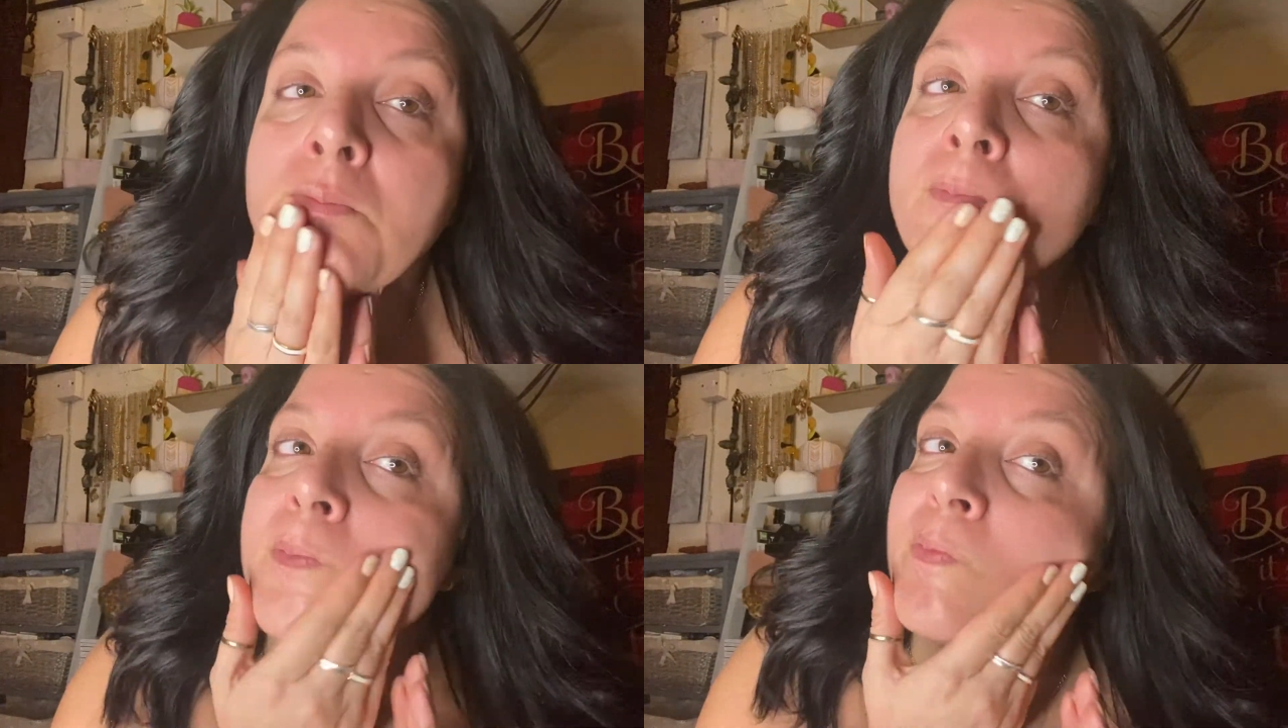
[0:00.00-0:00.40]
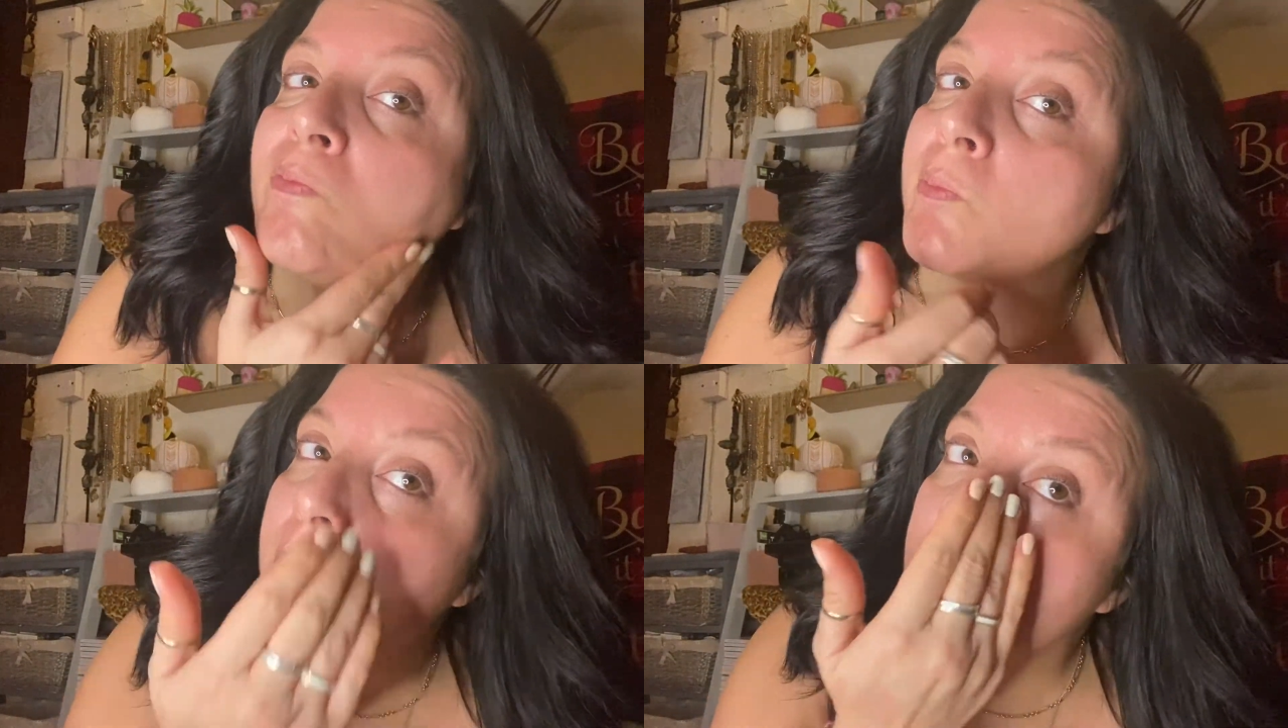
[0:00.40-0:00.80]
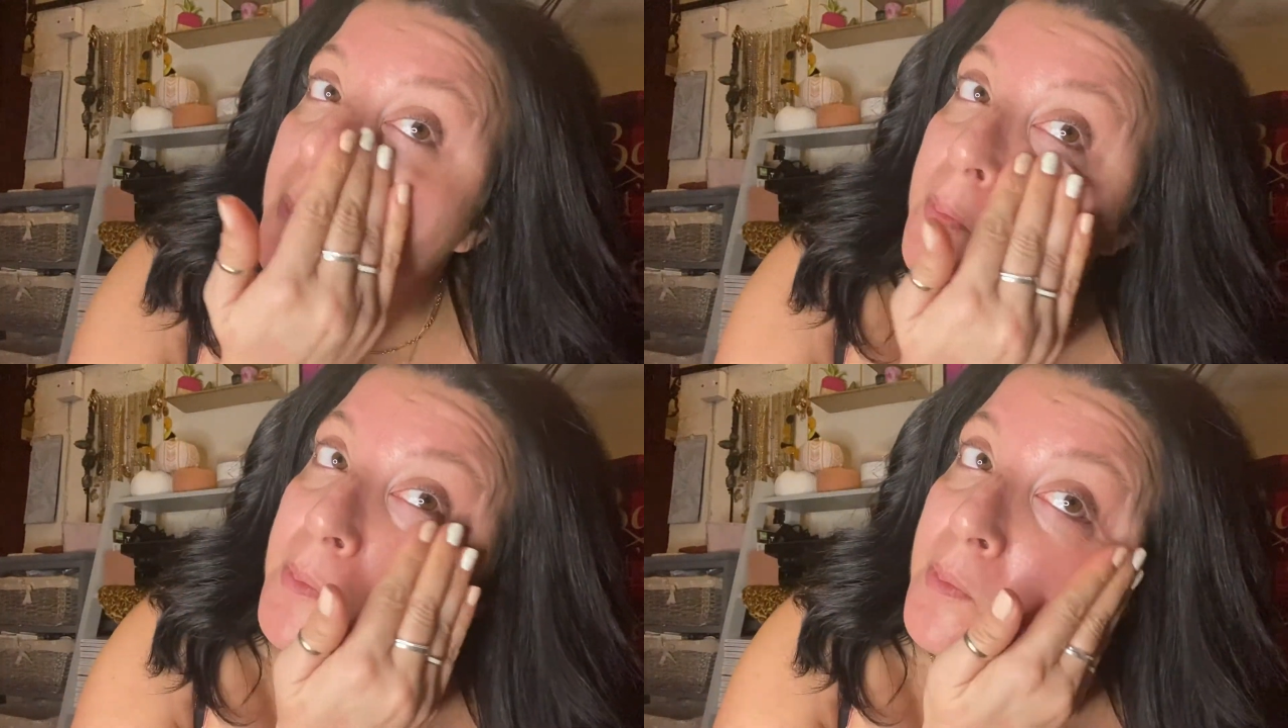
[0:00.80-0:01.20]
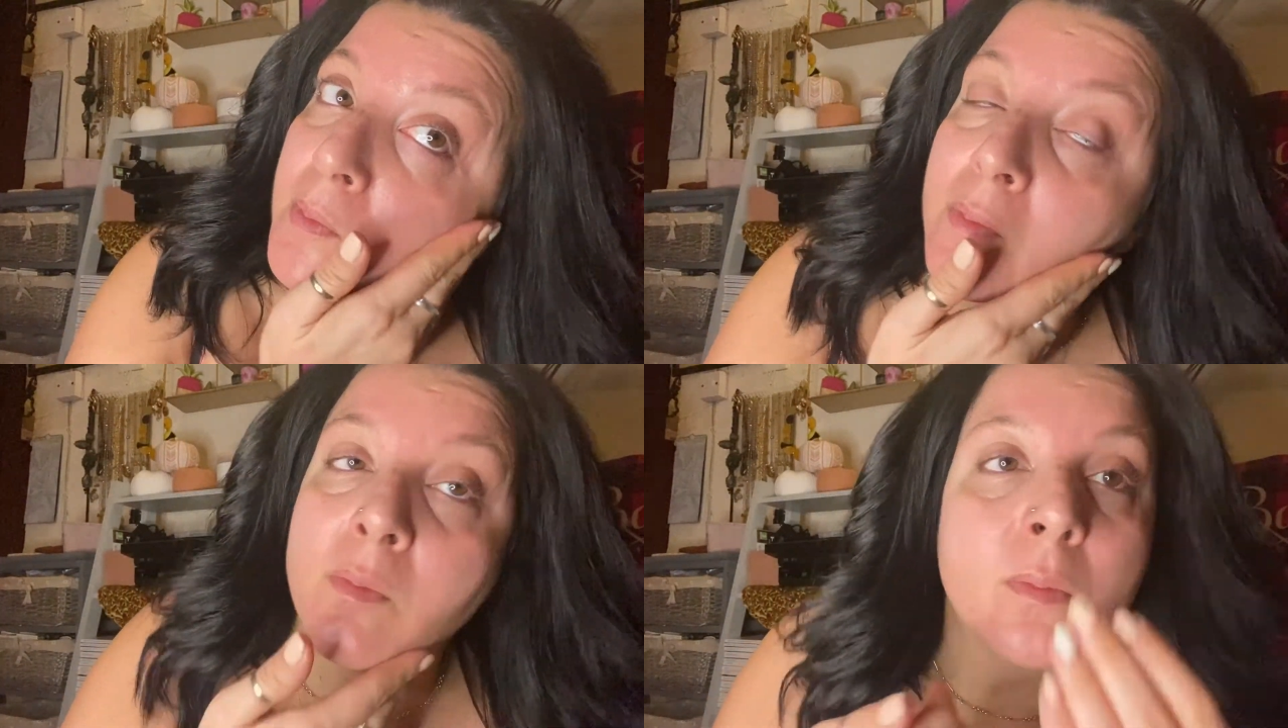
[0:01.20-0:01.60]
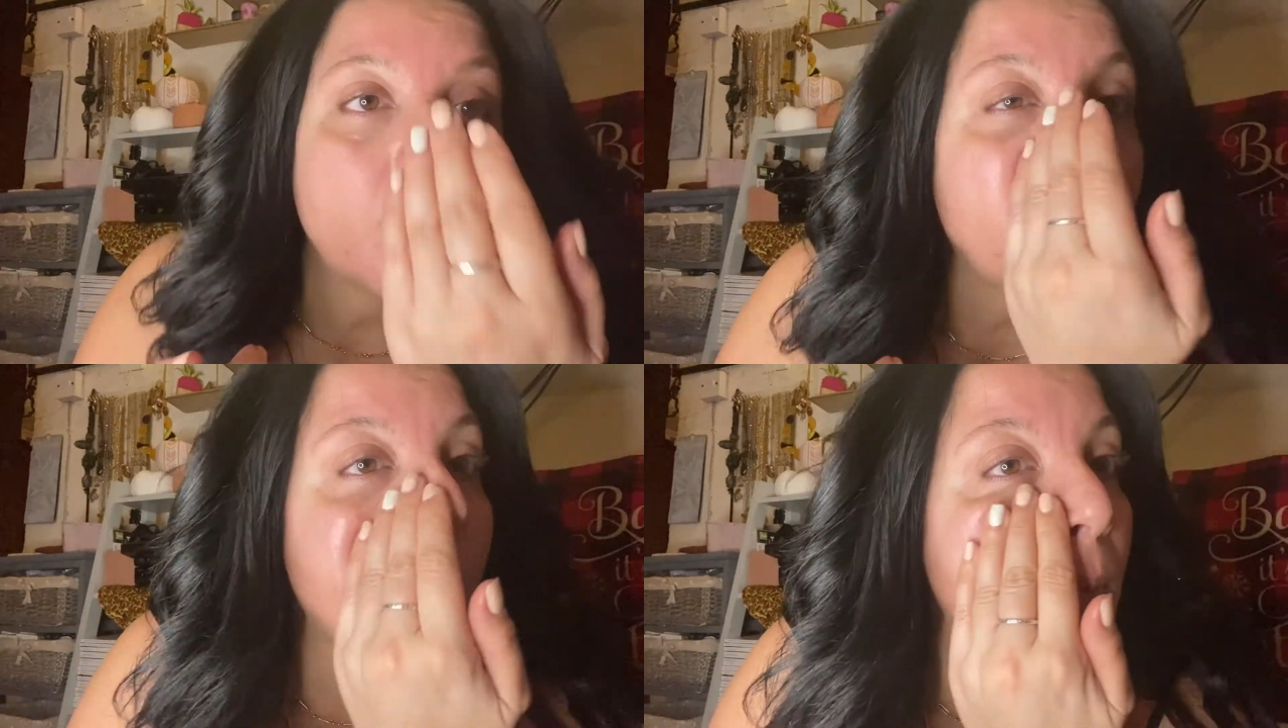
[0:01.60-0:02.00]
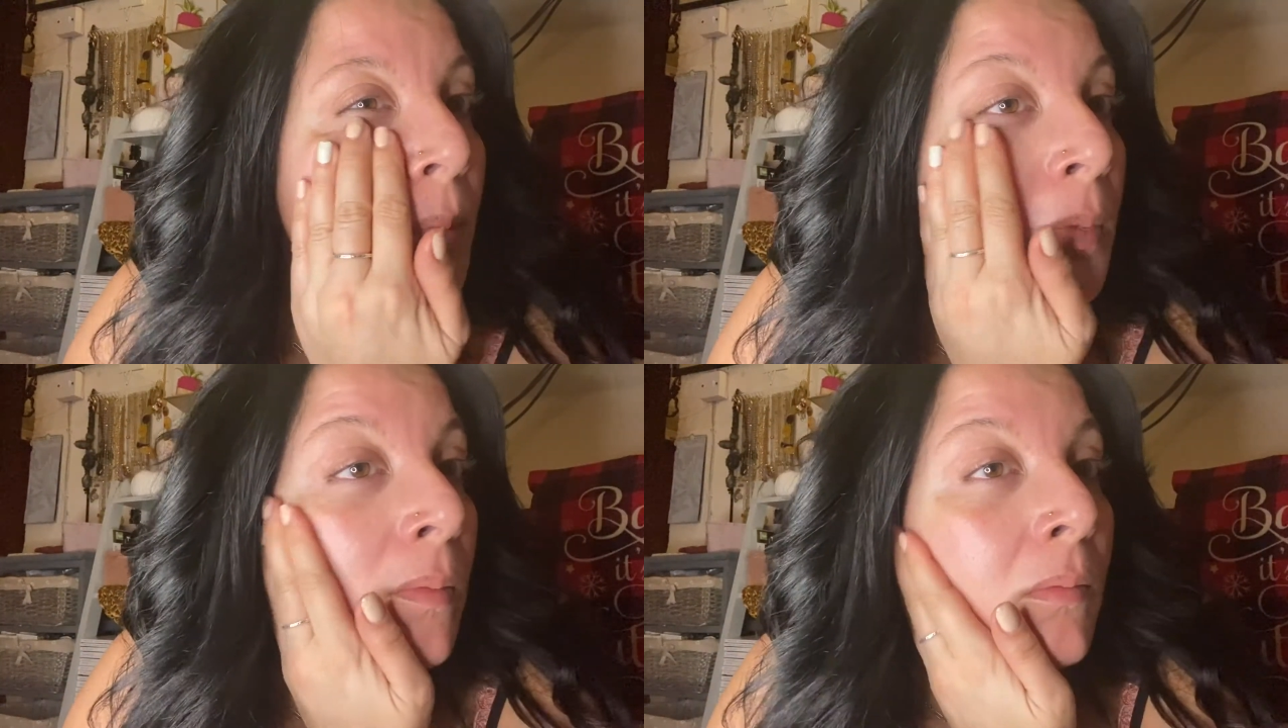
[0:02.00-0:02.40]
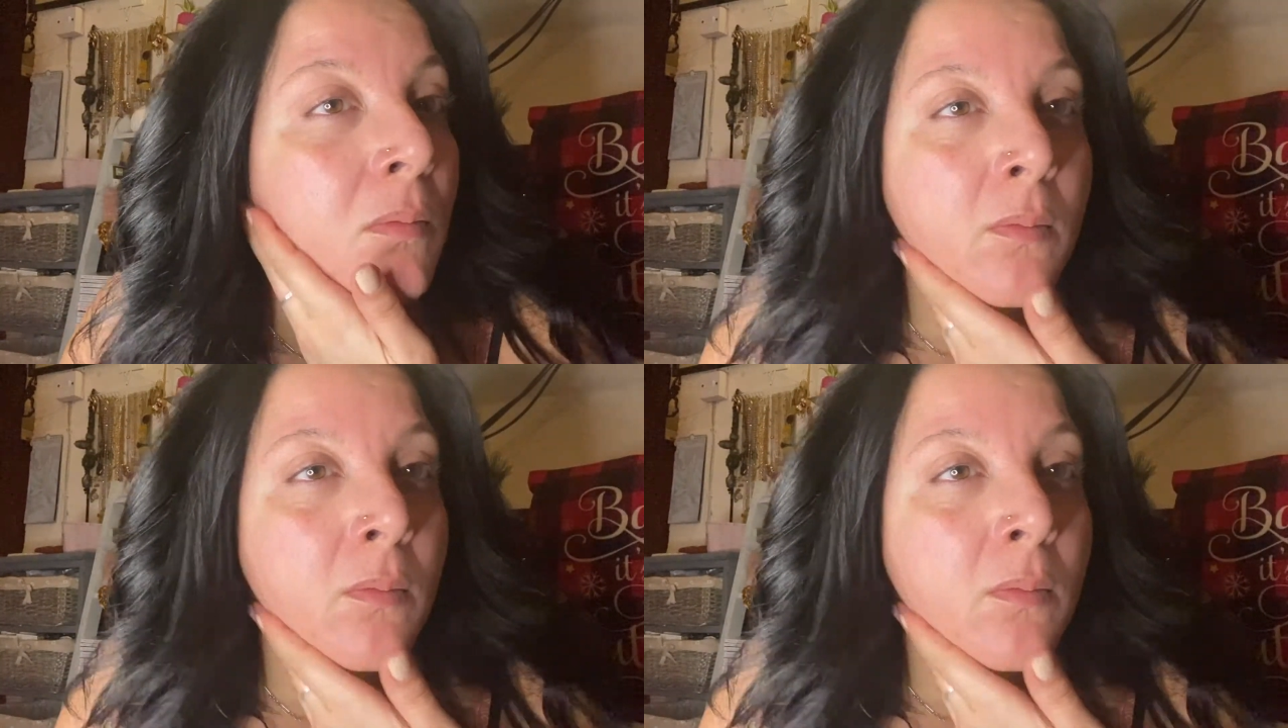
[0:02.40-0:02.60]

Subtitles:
and the fact that it's like has some glow to your